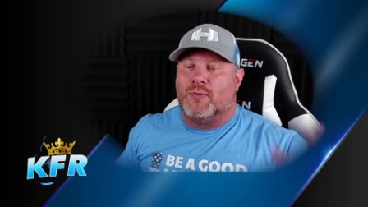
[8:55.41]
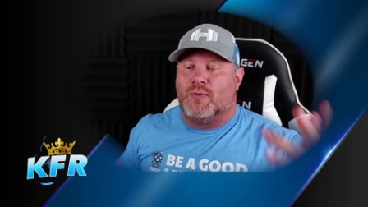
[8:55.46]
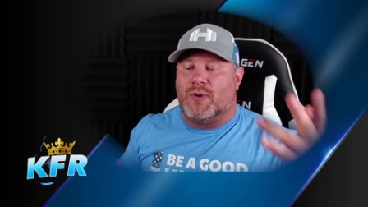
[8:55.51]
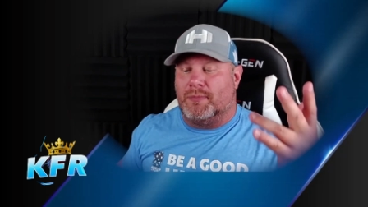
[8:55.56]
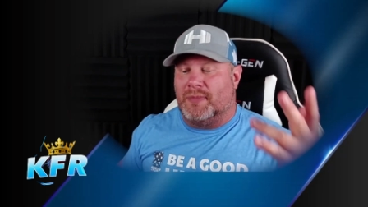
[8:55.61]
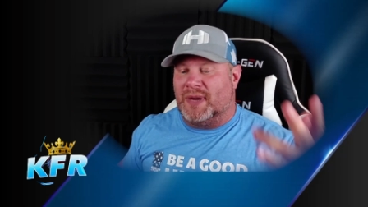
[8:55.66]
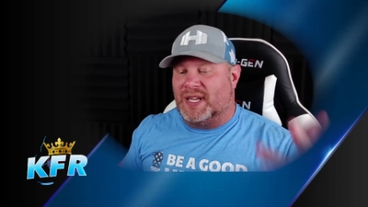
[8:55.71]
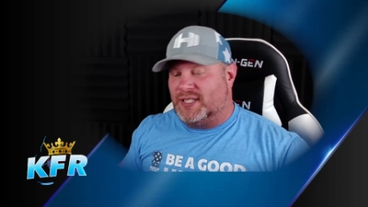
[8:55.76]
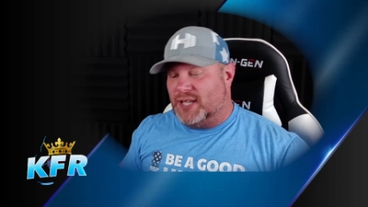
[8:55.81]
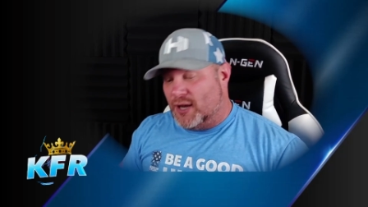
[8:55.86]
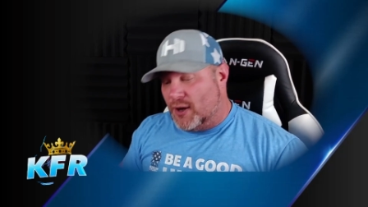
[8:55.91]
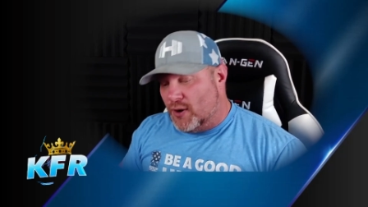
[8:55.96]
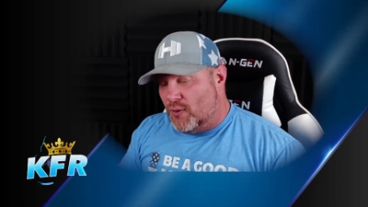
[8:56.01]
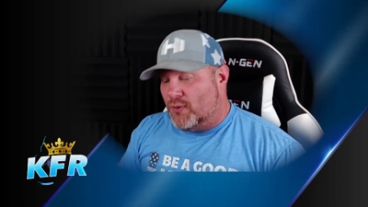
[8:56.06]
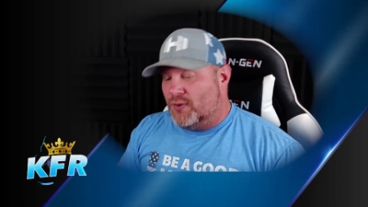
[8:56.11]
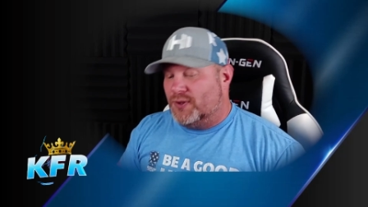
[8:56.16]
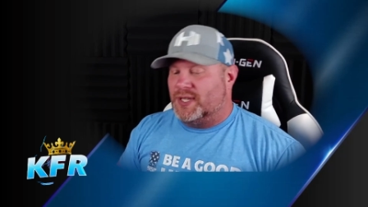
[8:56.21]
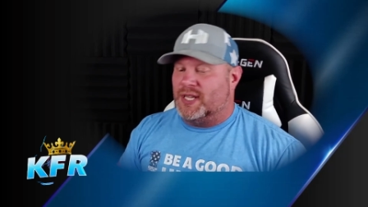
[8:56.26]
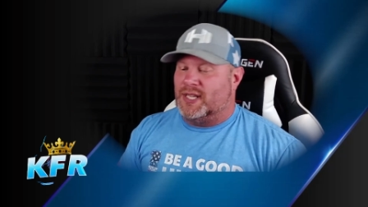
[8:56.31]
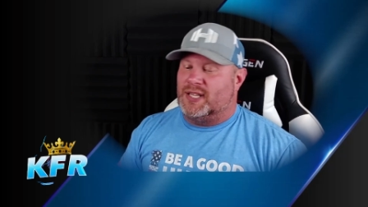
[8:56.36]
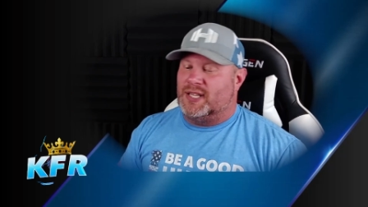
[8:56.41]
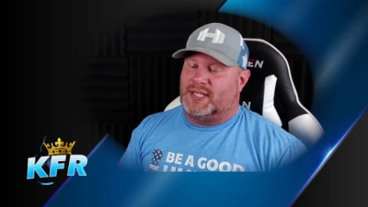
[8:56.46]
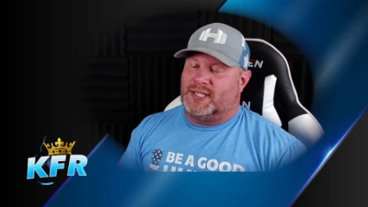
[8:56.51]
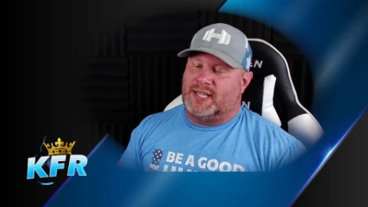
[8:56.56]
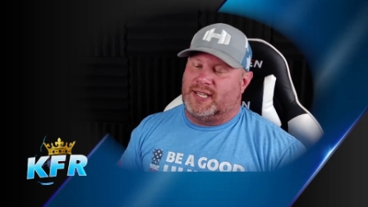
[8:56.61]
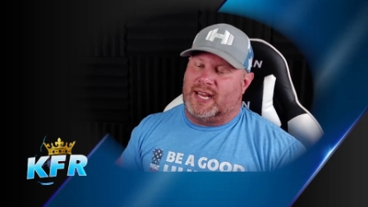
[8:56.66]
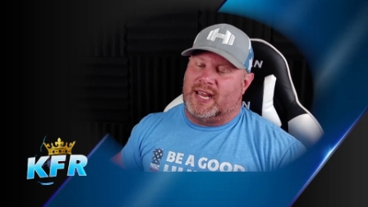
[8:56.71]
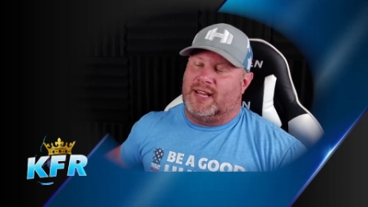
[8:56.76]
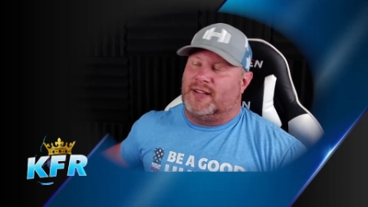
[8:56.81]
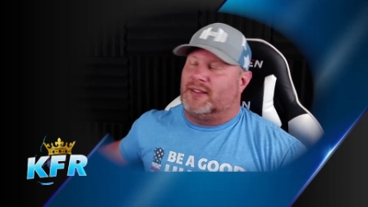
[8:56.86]
with my toes in the
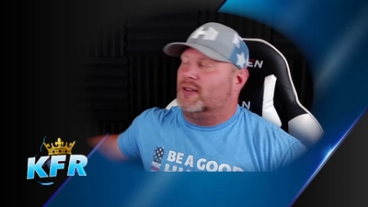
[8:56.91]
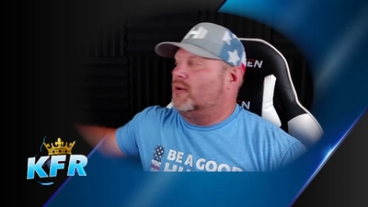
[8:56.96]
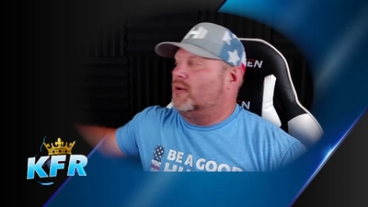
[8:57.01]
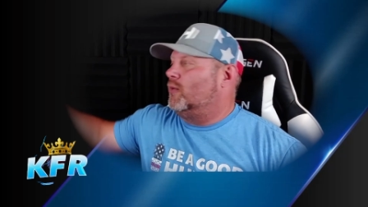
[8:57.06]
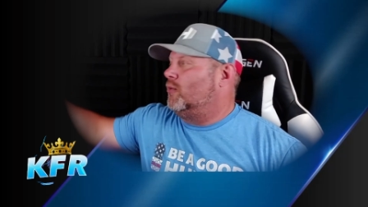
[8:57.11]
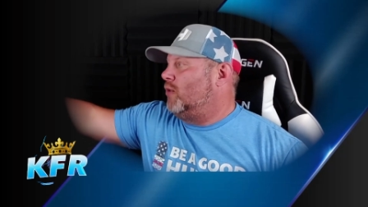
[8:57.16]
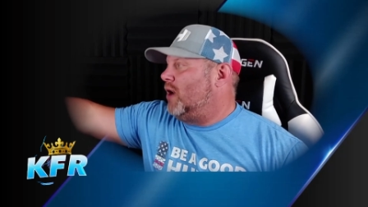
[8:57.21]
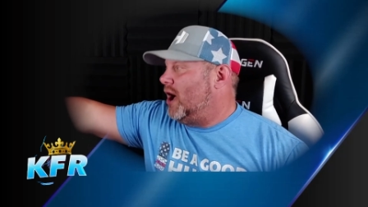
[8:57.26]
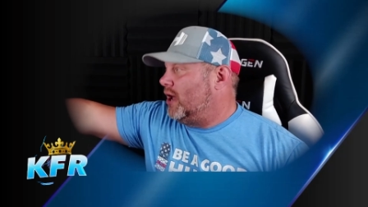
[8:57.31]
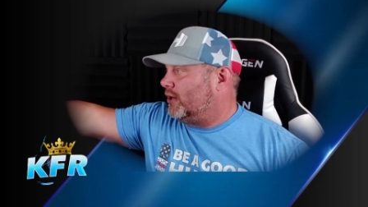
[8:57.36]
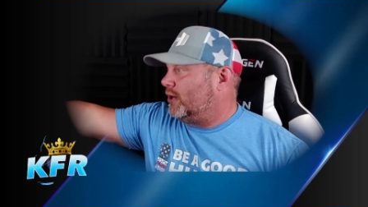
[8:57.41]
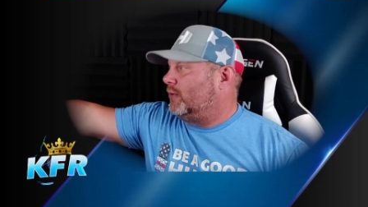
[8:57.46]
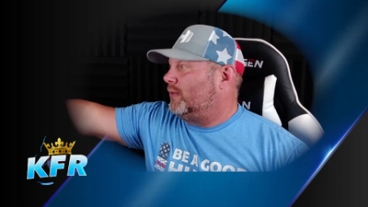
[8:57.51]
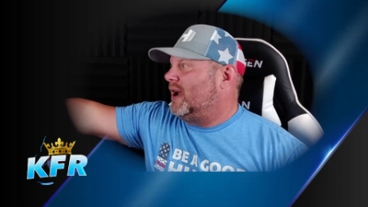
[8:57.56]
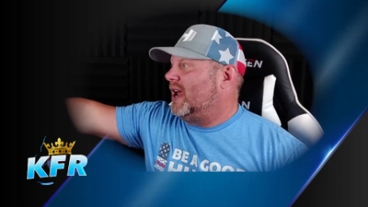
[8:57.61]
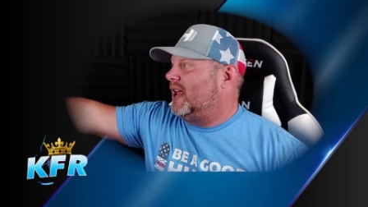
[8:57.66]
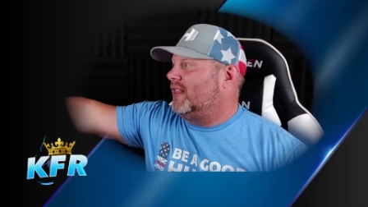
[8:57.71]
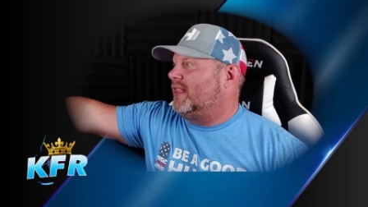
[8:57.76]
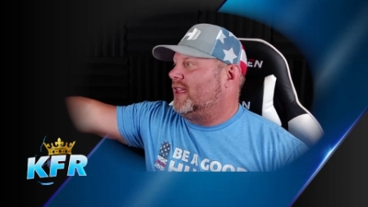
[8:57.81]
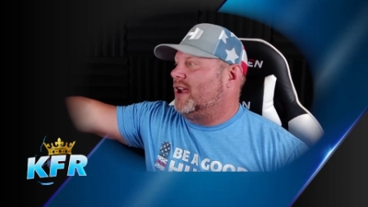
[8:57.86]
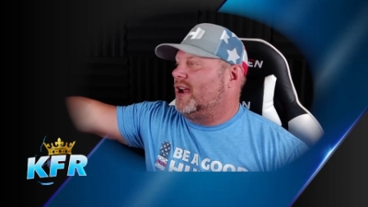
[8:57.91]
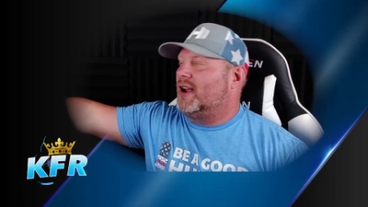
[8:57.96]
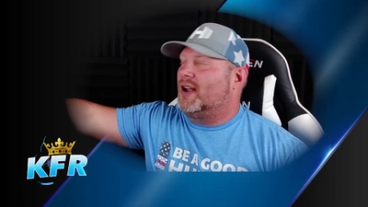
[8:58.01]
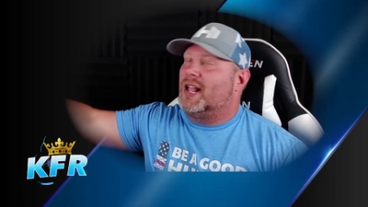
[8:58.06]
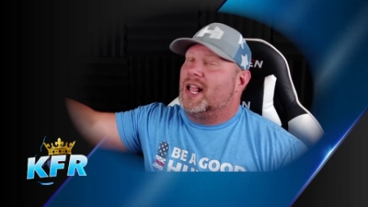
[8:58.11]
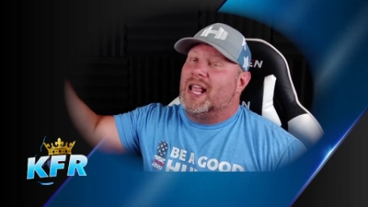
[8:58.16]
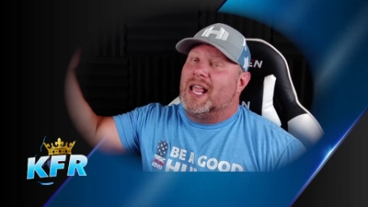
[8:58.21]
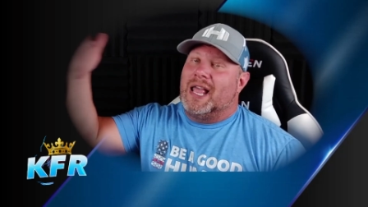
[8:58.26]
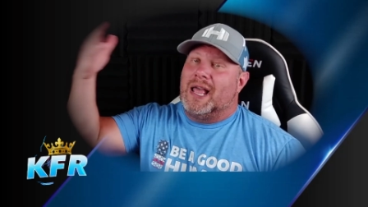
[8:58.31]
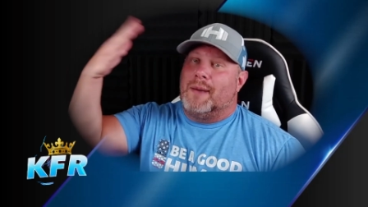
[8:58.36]
sand, the water right
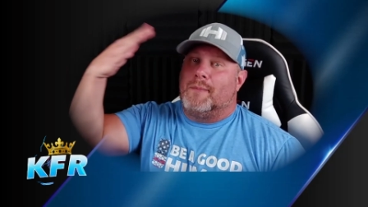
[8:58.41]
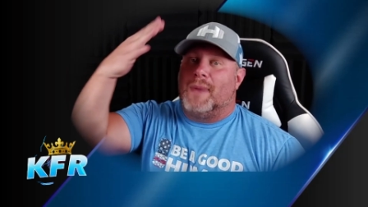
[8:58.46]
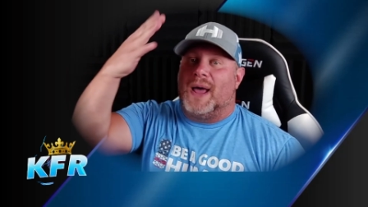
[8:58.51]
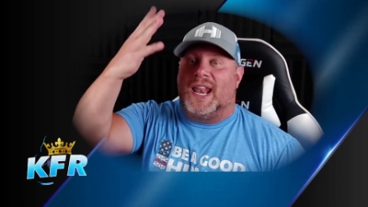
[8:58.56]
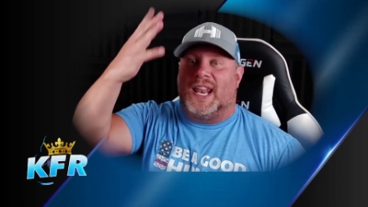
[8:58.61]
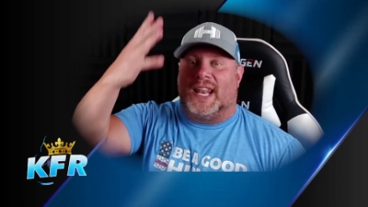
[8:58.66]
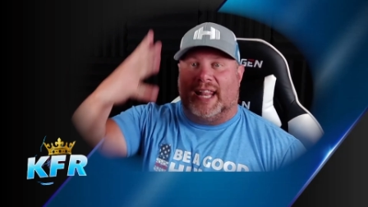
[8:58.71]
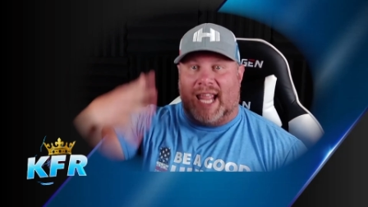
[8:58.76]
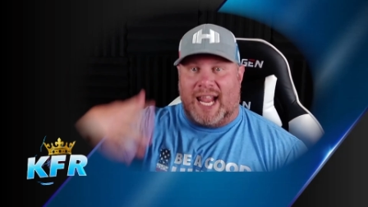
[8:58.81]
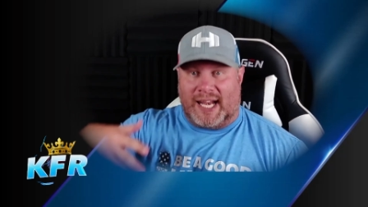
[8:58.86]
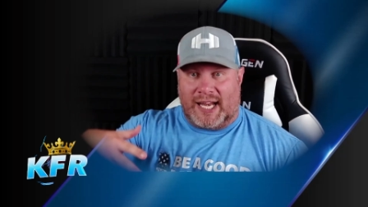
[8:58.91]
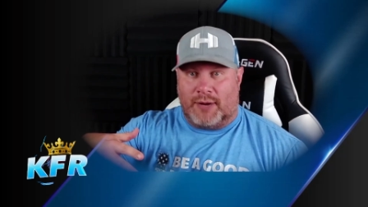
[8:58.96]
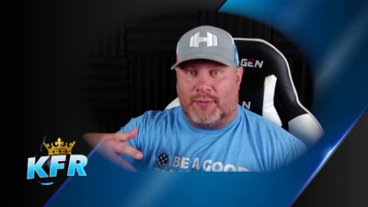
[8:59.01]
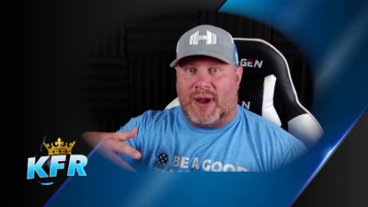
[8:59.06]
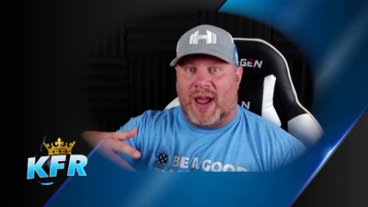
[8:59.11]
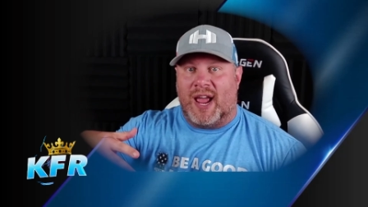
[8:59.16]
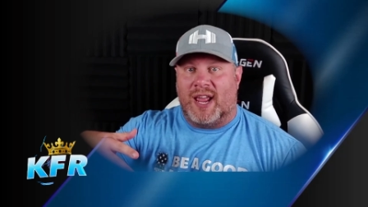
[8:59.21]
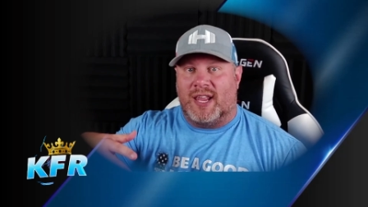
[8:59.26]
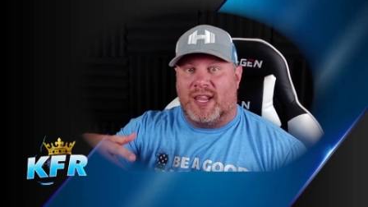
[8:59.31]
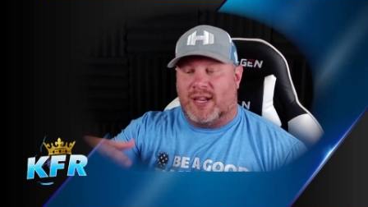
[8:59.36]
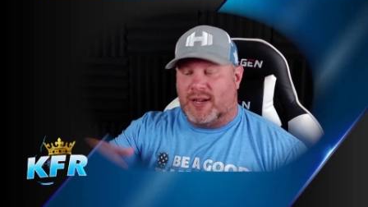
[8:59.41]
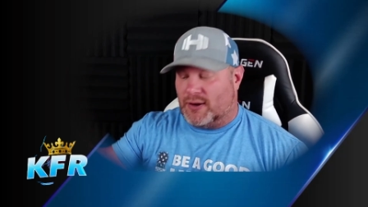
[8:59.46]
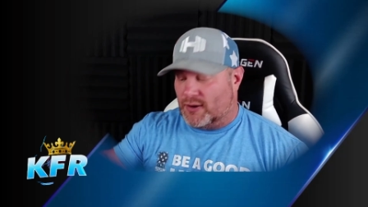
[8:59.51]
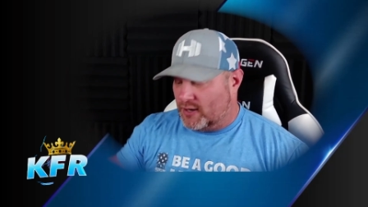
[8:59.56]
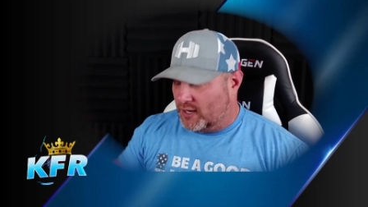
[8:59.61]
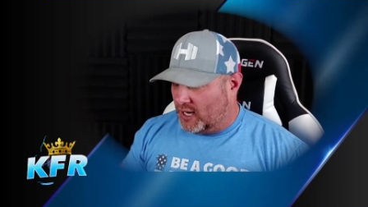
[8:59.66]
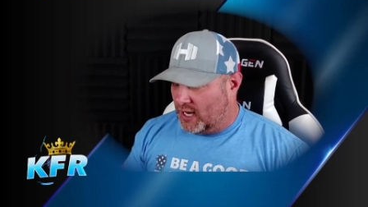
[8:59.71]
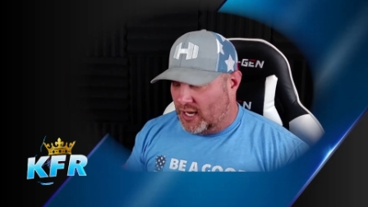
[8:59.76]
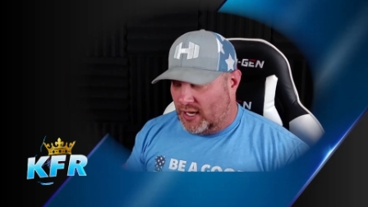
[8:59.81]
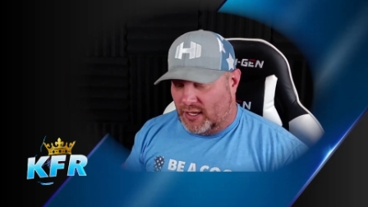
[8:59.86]
there, my lady right
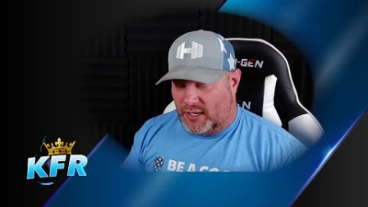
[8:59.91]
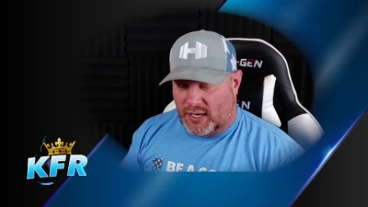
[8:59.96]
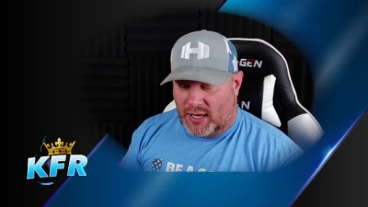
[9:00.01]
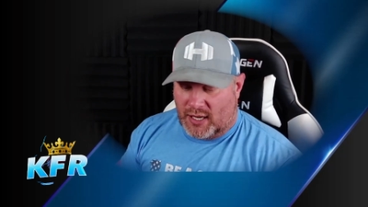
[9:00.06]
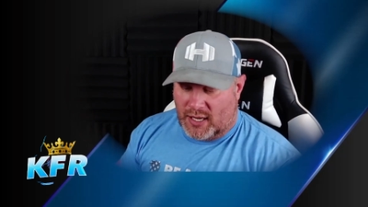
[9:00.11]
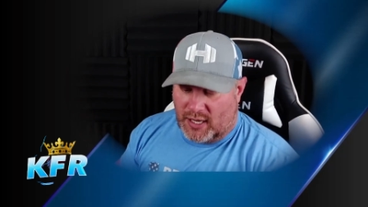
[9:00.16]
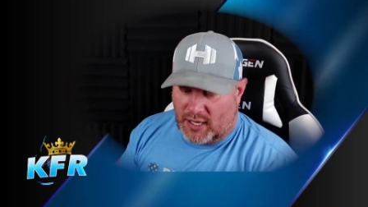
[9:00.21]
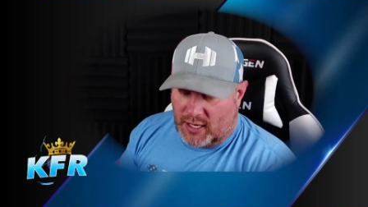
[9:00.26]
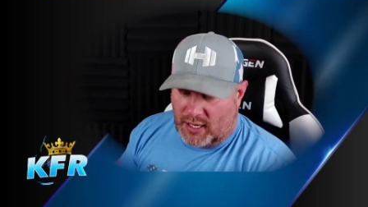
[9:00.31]
here, and